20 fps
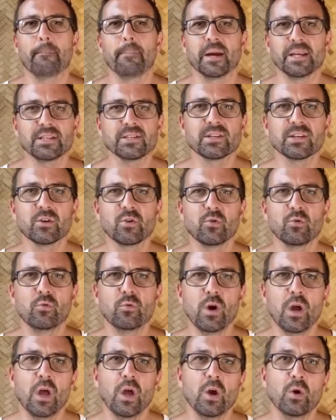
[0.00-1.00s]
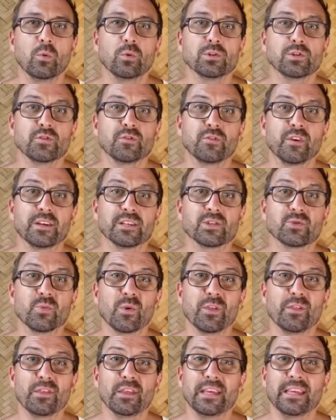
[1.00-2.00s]
a bicycle, which fits
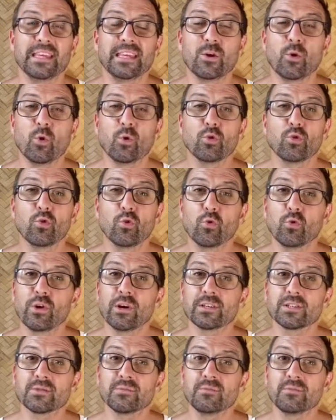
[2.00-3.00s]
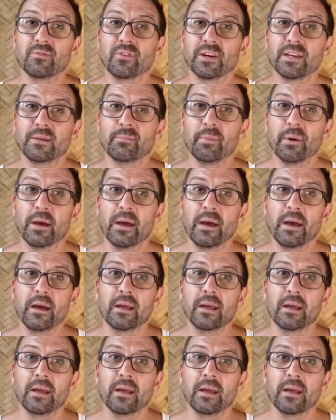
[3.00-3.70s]
with the ecotourism vibe.